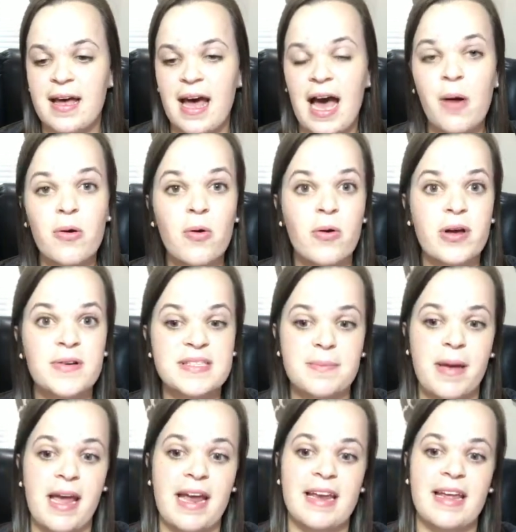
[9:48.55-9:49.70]
How are oils
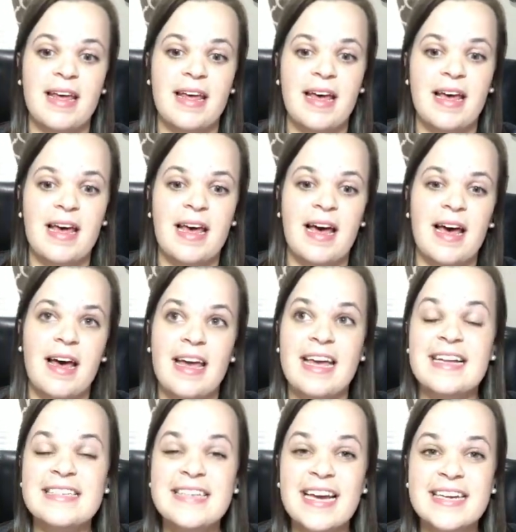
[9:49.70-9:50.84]
made?
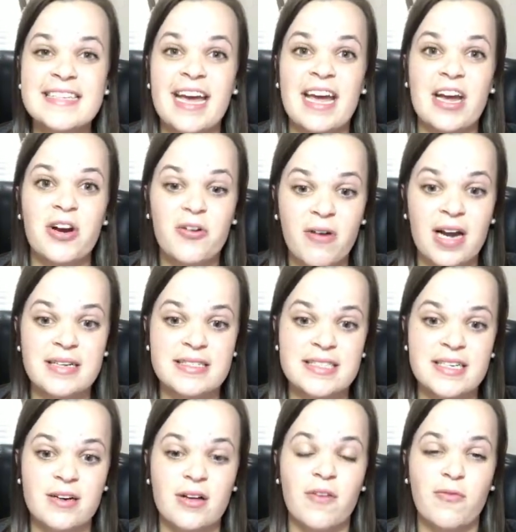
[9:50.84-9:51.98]
It takes a great
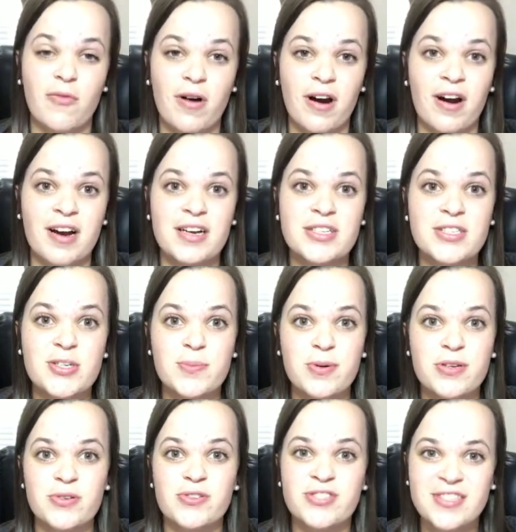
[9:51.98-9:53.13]
deal of work to
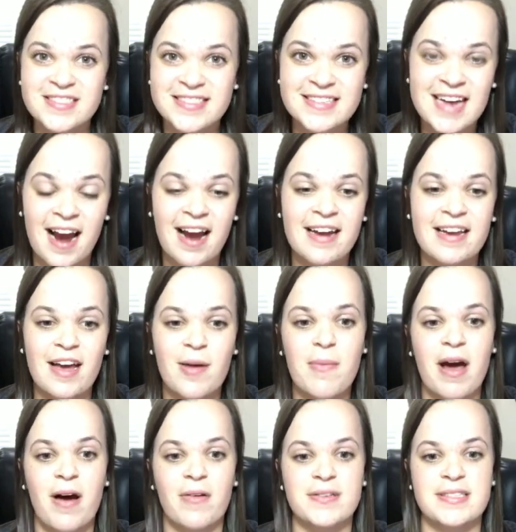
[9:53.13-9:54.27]
produce just a tiny
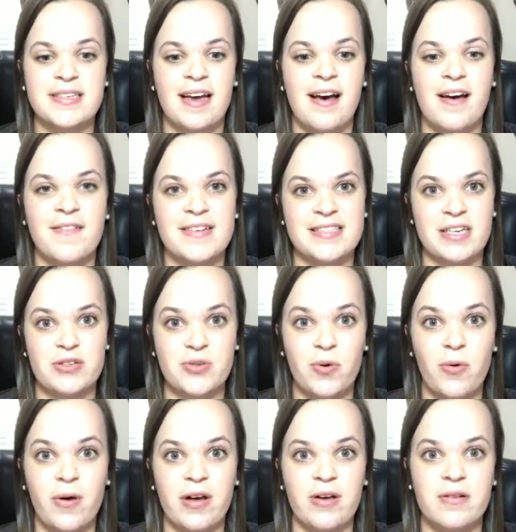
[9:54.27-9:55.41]
amount of essential
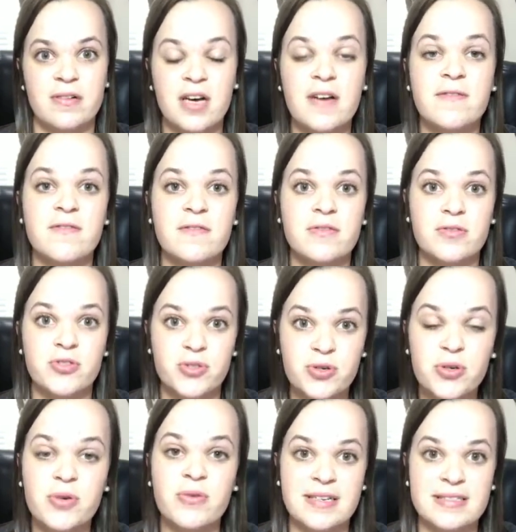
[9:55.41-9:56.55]
oil, of
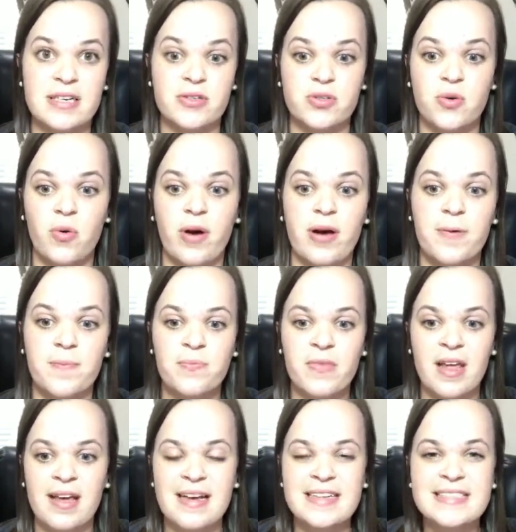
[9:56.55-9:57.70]
true essential oil.
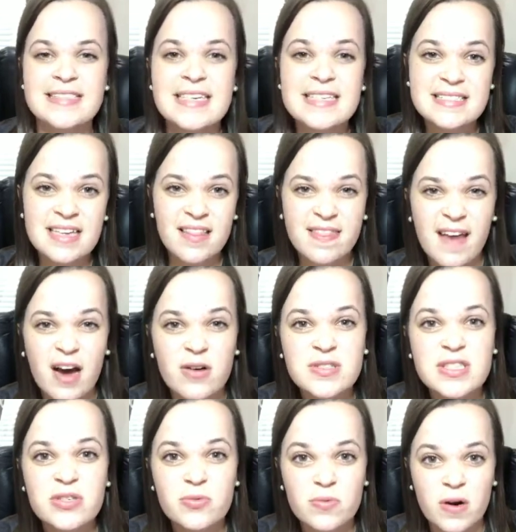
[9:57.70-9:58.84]

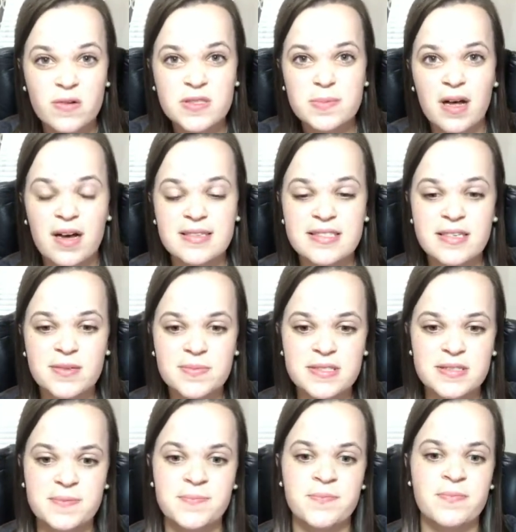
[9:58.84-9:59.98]
60,000 rose
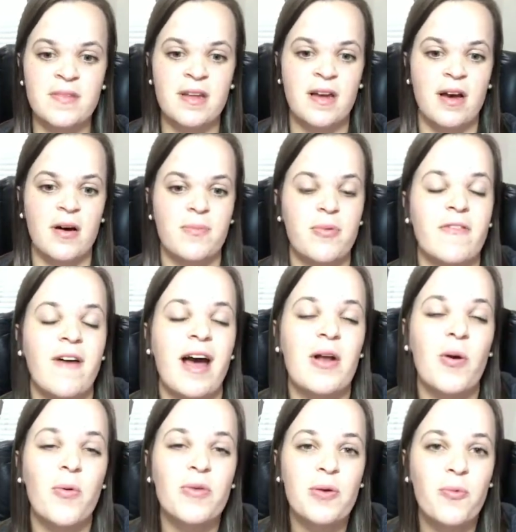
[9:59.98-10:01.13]
blossoms provide
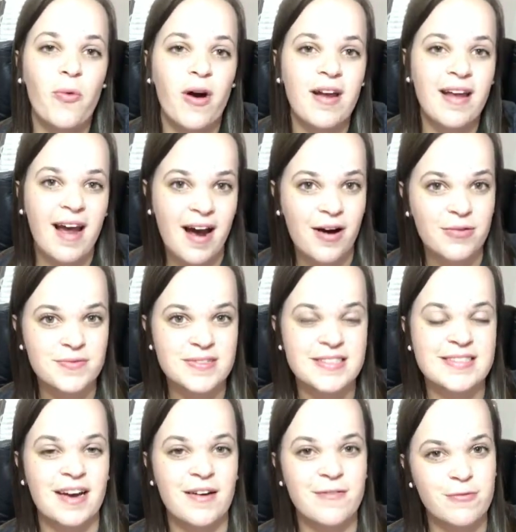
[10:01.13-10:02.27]
only 1
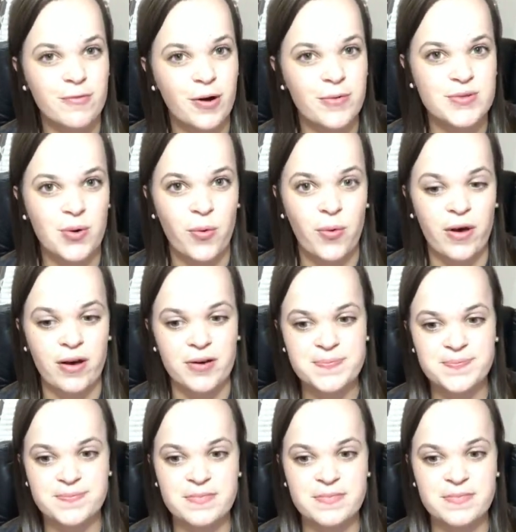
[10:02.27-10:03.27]
ounce of rose oil.